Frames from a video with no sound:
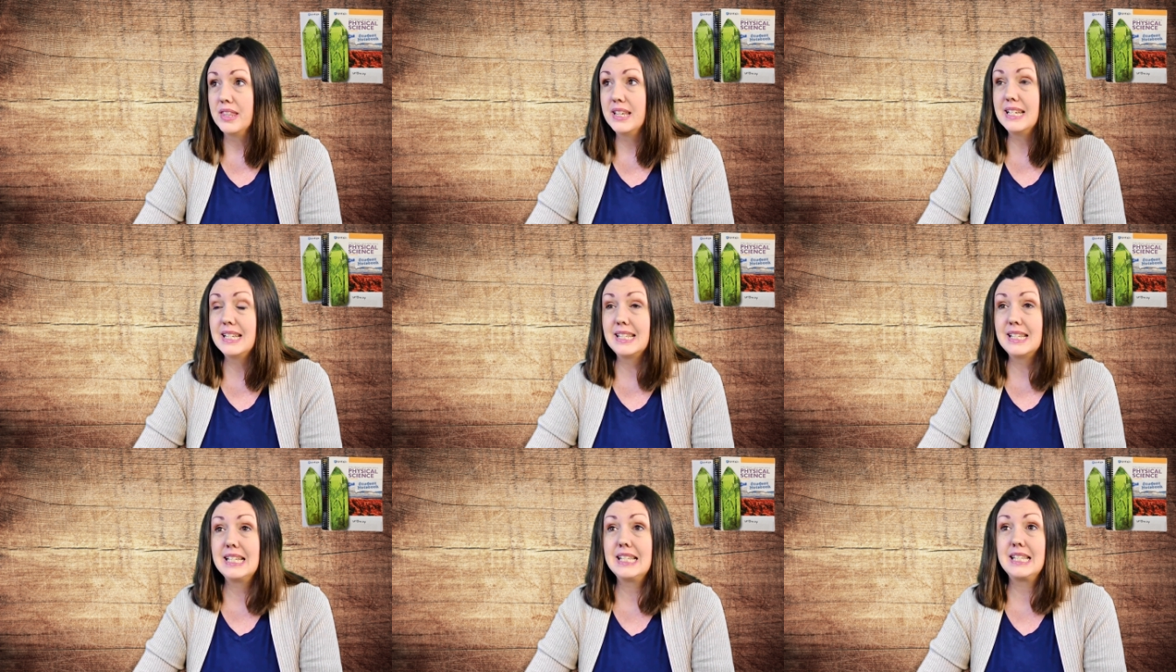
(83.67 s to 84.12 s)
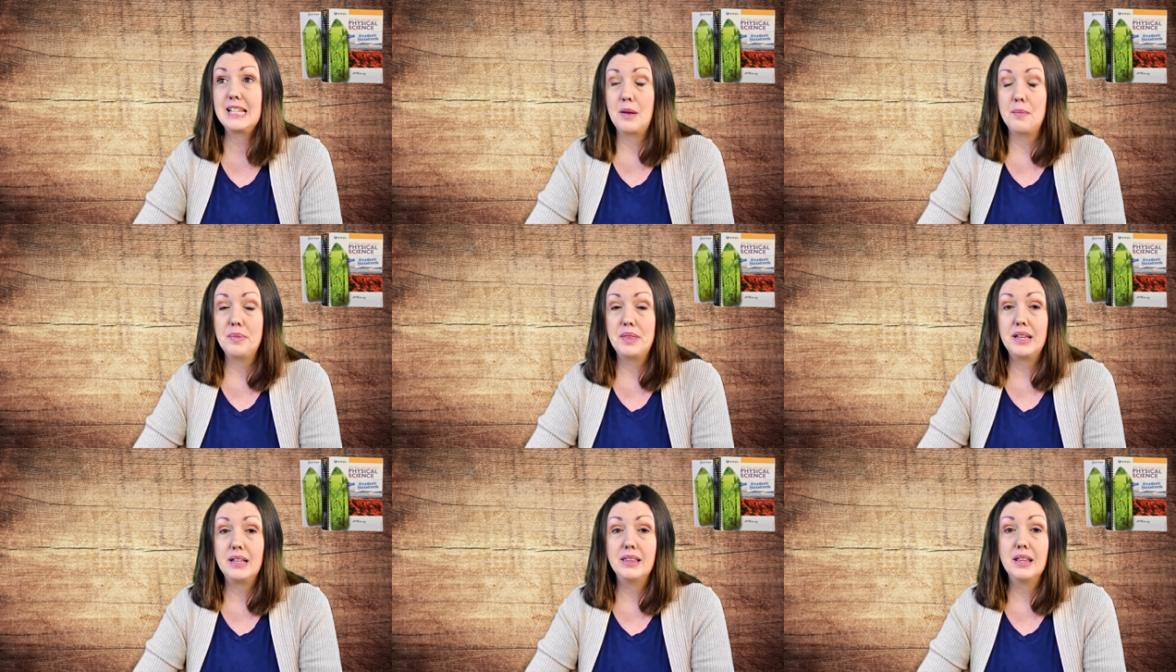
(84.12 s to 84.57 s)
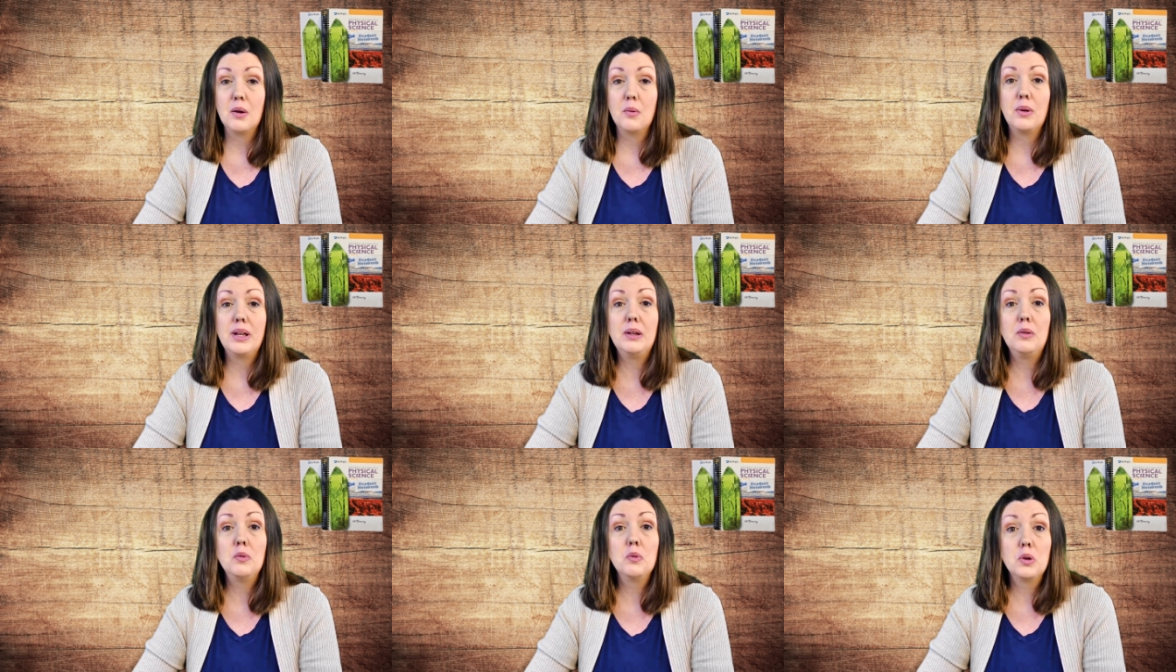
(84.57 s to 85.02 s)
this is something that
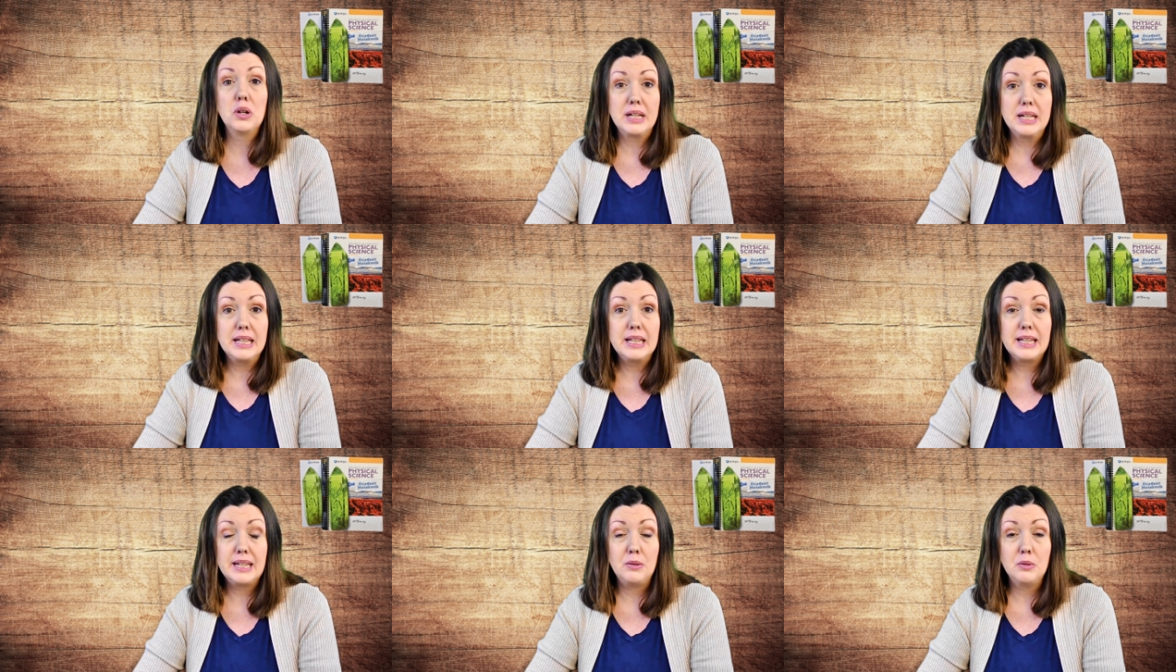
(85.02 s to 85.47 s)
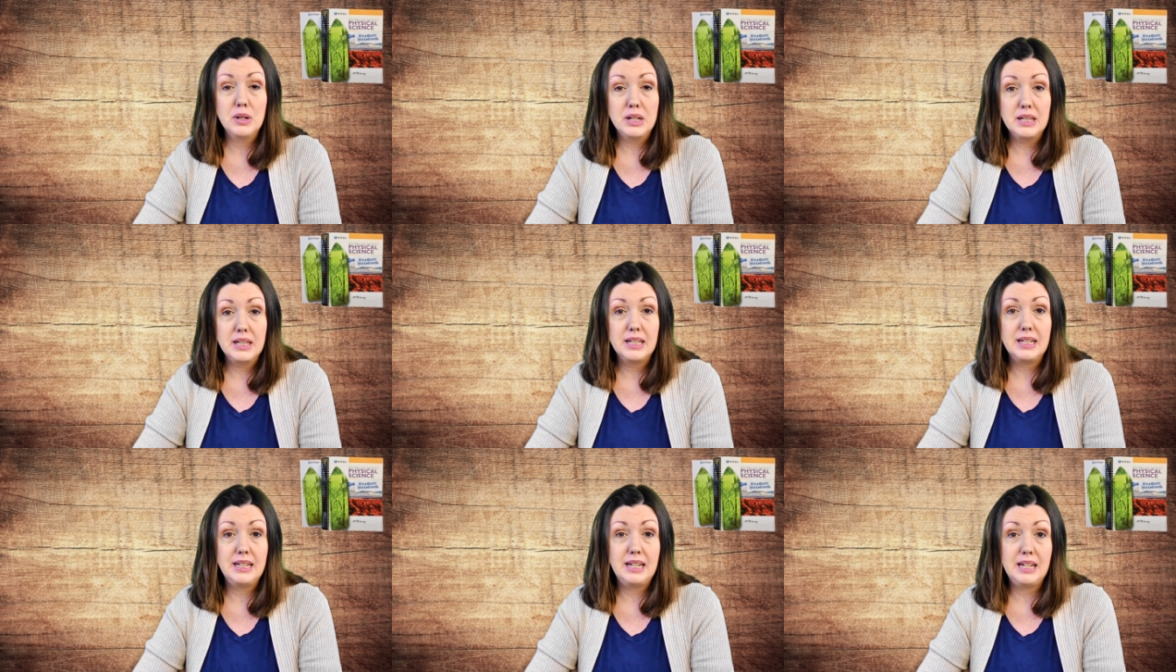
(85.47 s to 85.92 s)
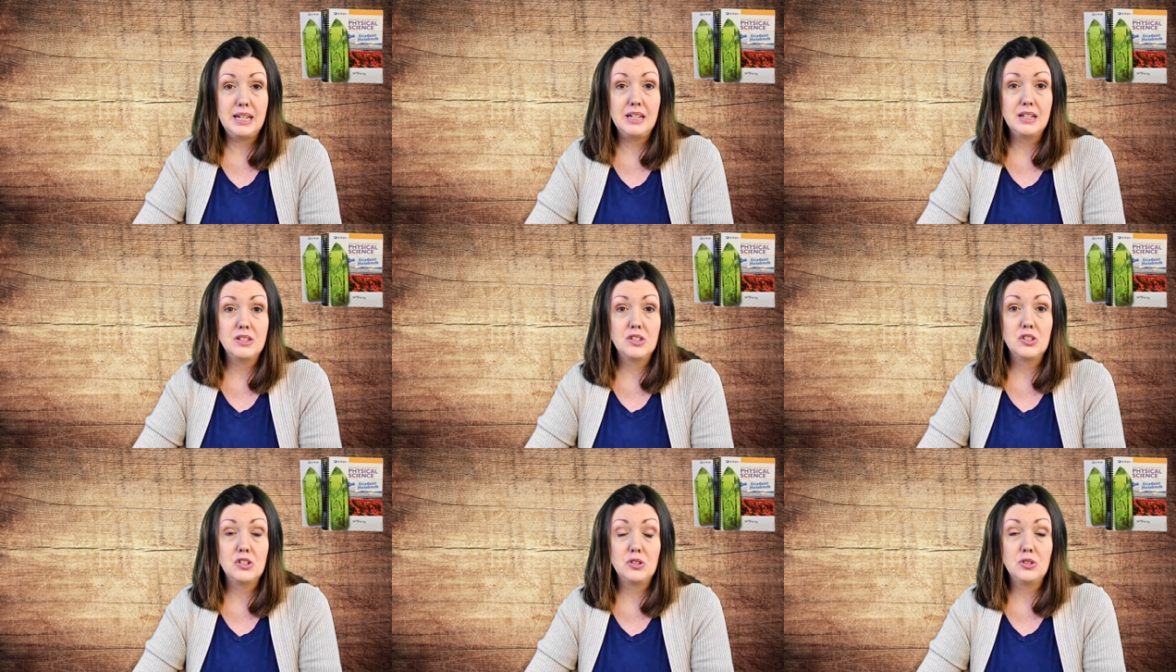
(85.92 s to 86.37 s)
we really, really
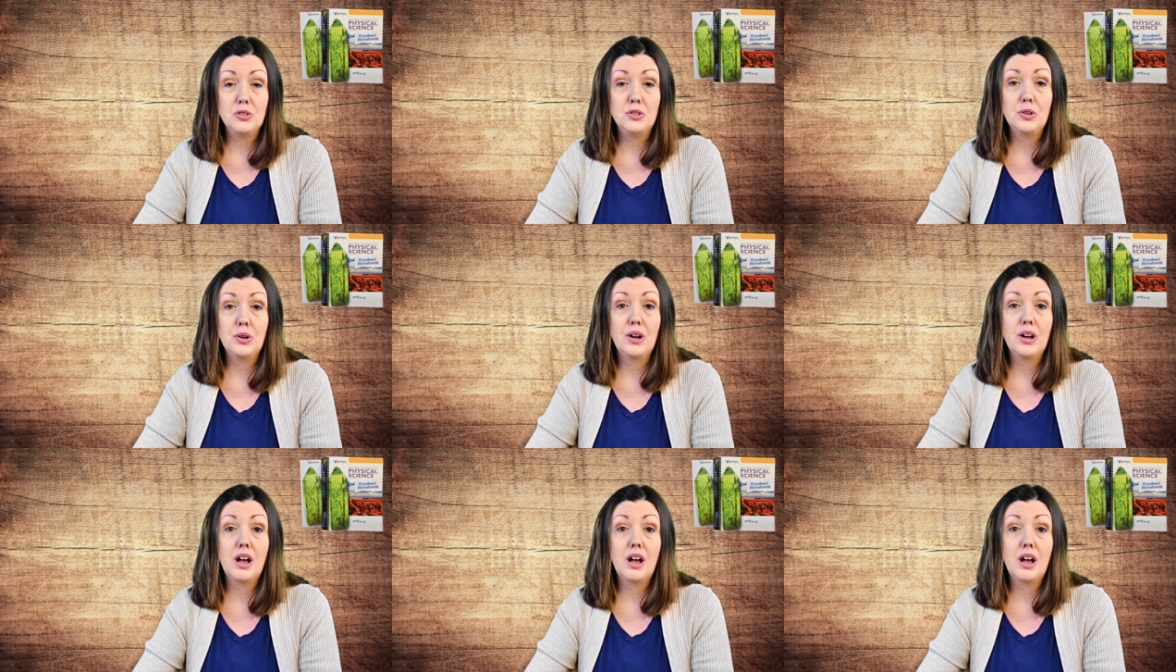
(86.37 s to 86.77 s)
need to